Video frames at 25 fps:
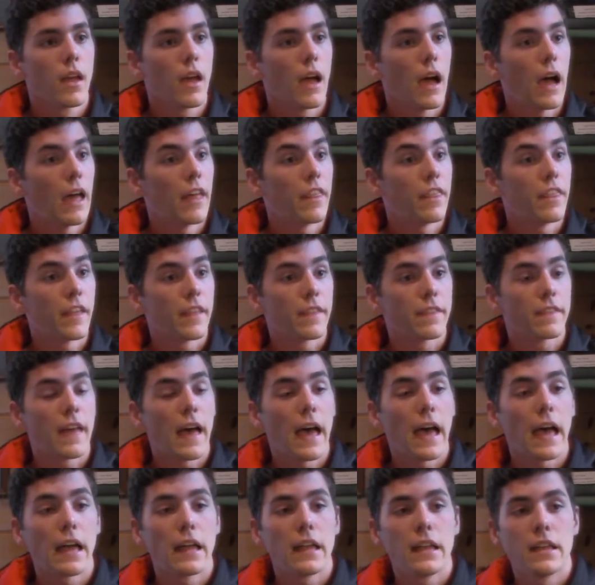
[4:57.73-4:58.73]
I think
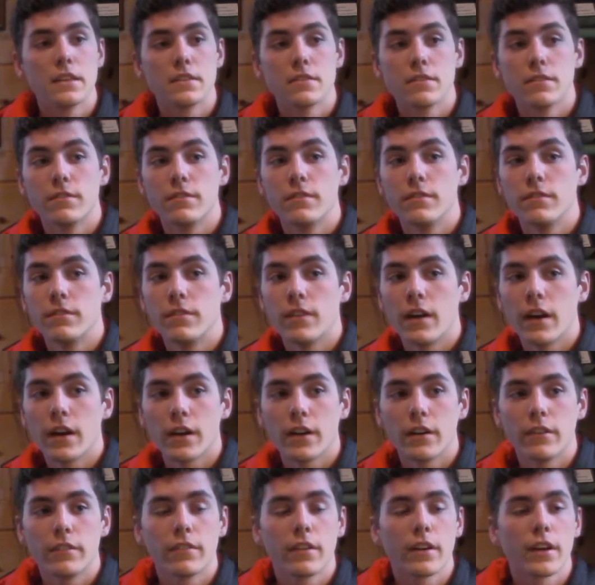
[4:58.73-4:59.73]
that is a
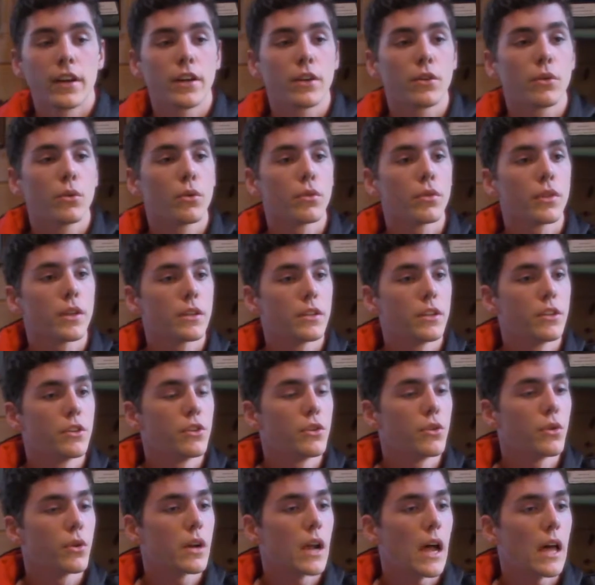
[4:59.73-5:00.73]
very, very cool thing to
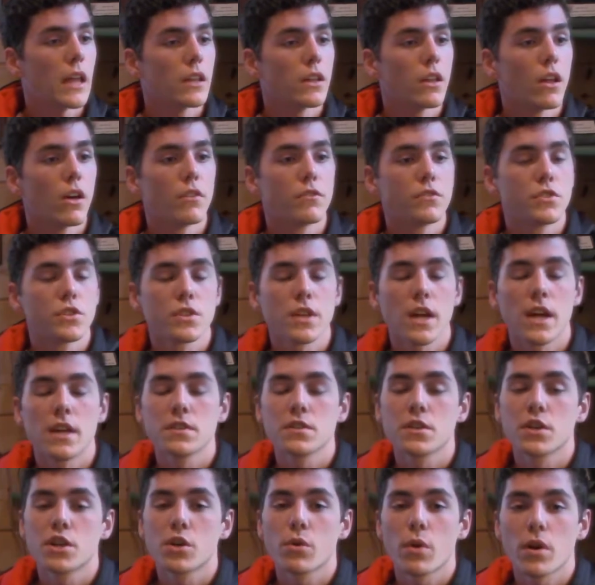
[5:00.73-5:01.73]
do. And I love just
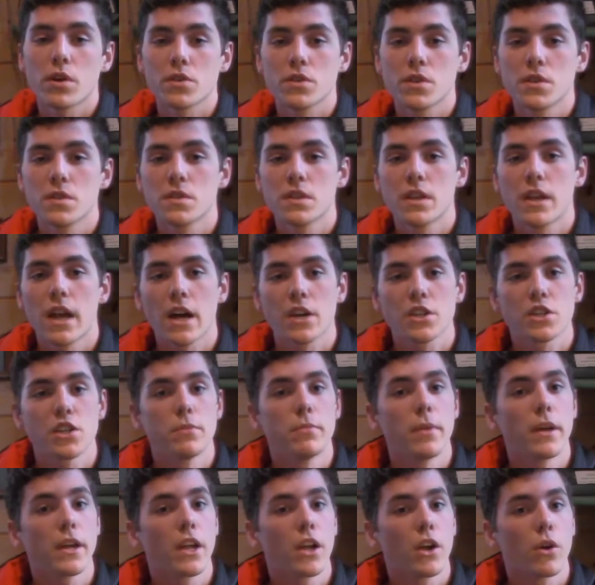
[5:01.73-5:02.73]
answering questions and
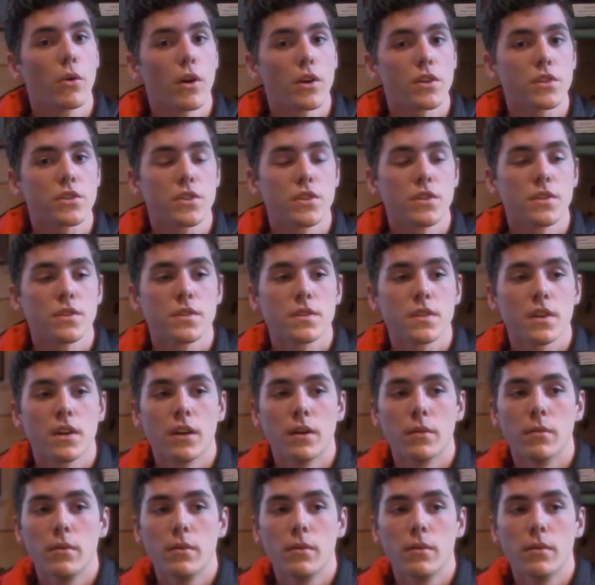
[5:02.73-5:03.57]
actually making questions.